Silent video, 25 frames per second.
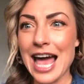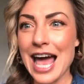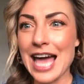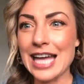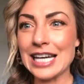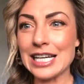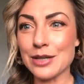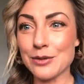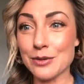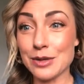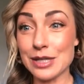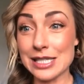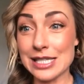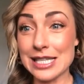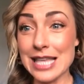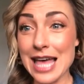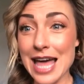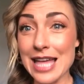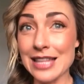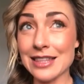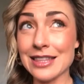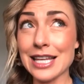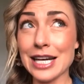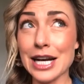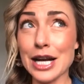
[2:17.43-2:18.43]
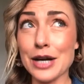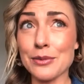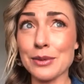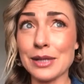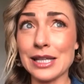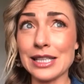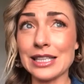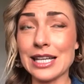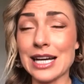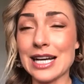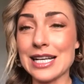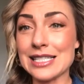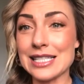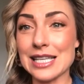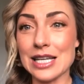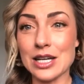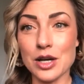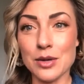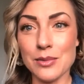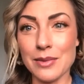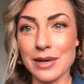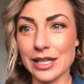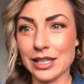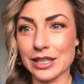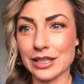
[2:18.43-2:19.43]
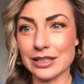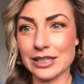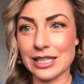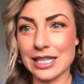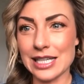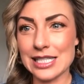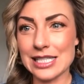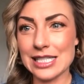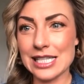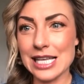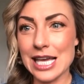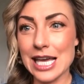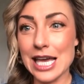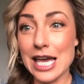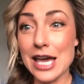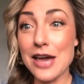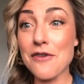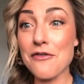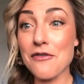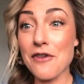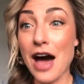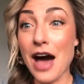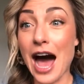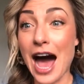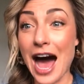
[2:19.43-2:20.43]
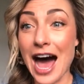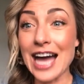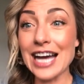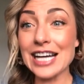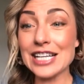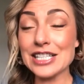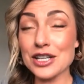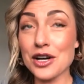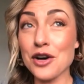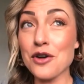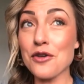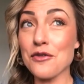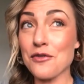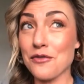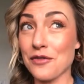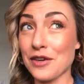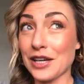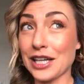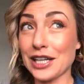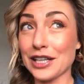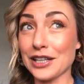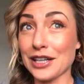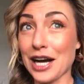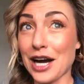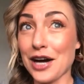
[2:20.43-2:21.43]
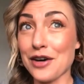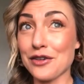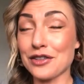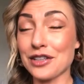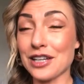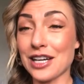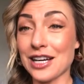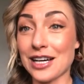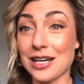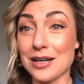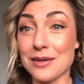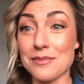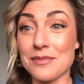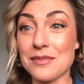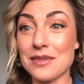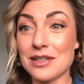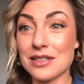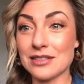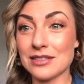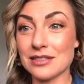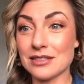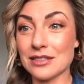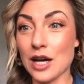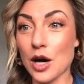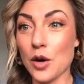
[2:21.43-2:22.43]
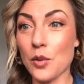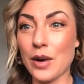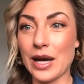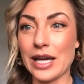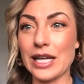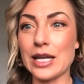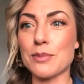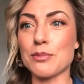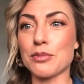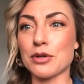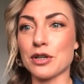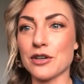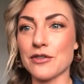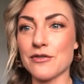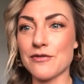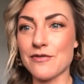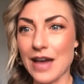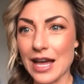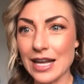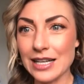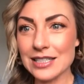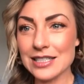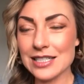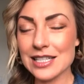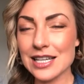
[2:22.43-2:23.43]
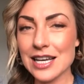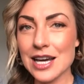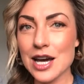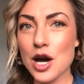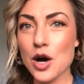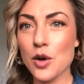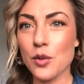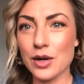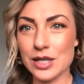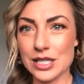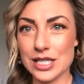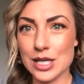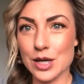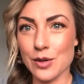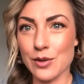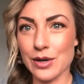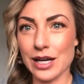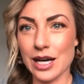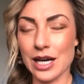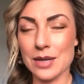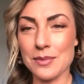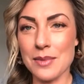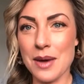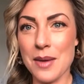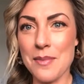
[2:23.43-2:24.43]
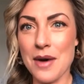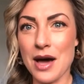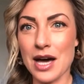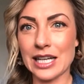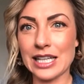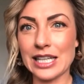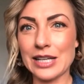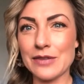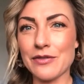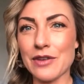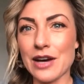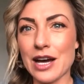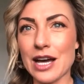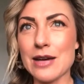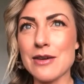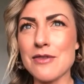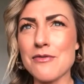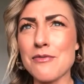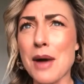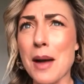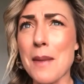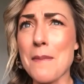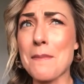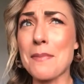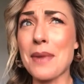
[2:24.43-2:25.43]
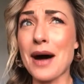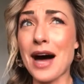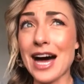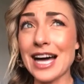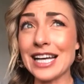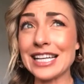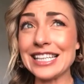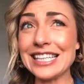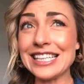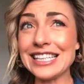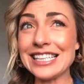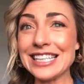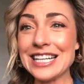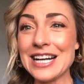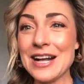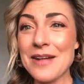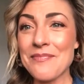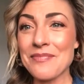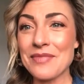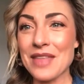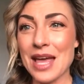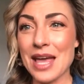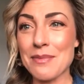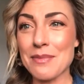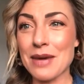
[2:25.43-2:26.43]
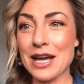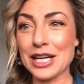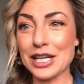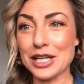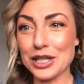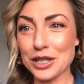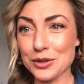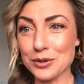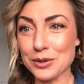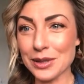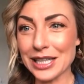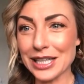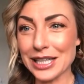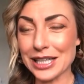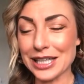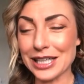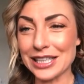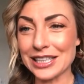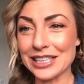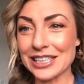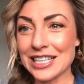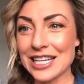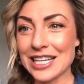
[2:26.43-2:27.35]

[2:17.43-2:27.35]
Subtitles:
And it was then that I realized that, oh my goodness, if I don't figure out a way to prevent what's going on in my body, if my body and my career